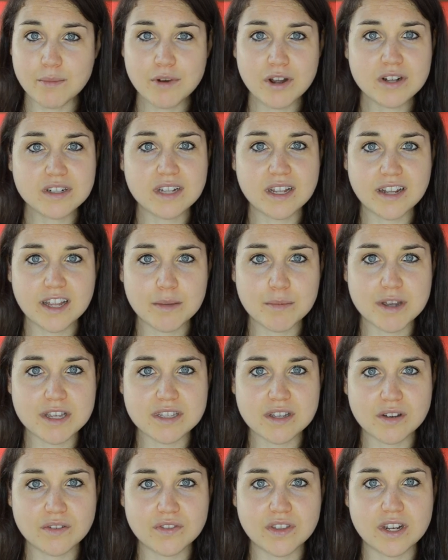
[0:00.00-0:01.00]
not telling
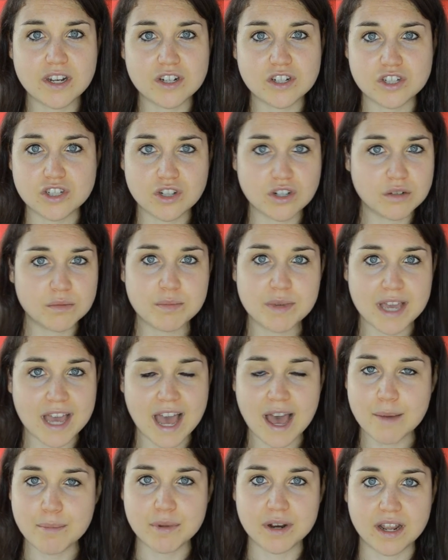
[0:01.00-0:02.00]
myself that it shouldn't be
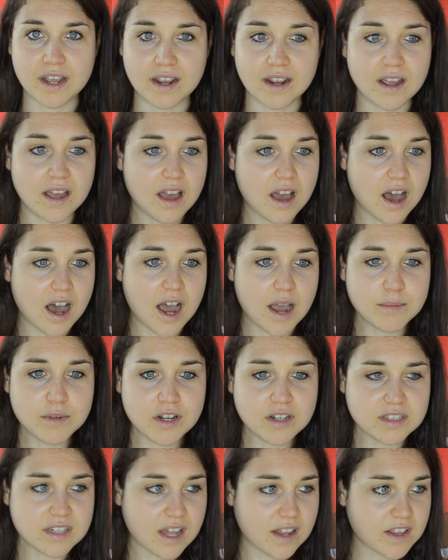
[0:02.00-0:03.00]
happening. I'm
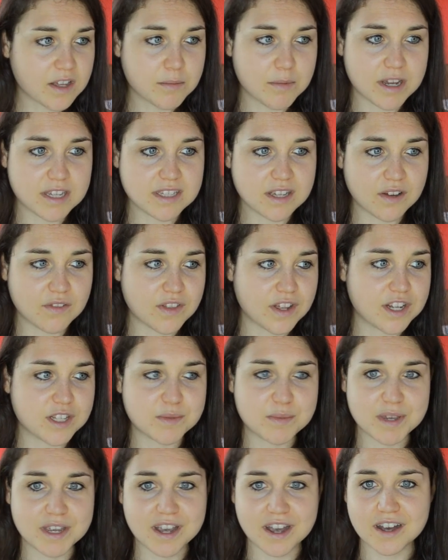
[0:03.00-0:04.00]
not telling myself that
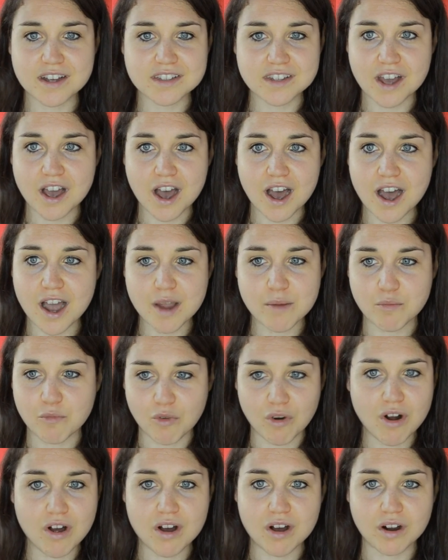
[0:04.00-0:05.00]
it's because I'm
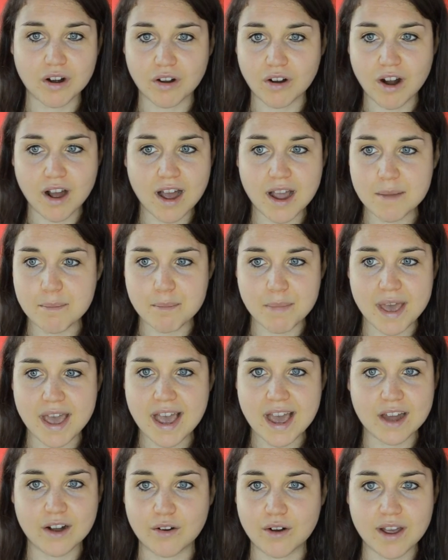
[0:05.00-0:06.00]
wrong or I'm
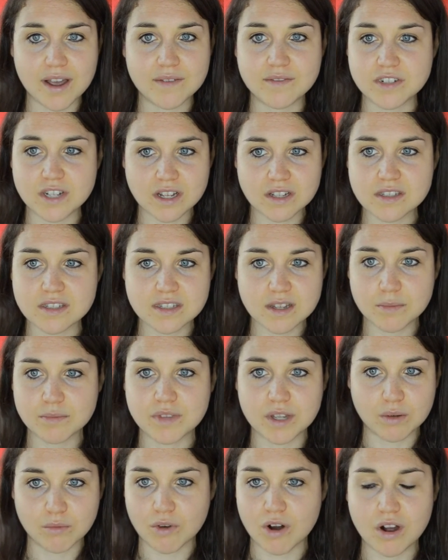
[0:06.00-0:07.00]
bad or I've done
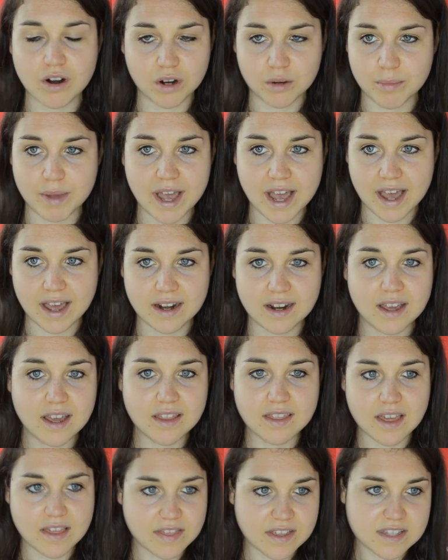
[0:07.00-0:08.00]
something wrong or bad
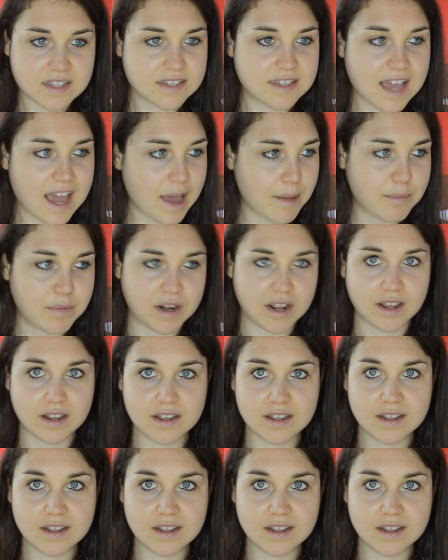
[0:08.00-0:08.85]
that this is happening.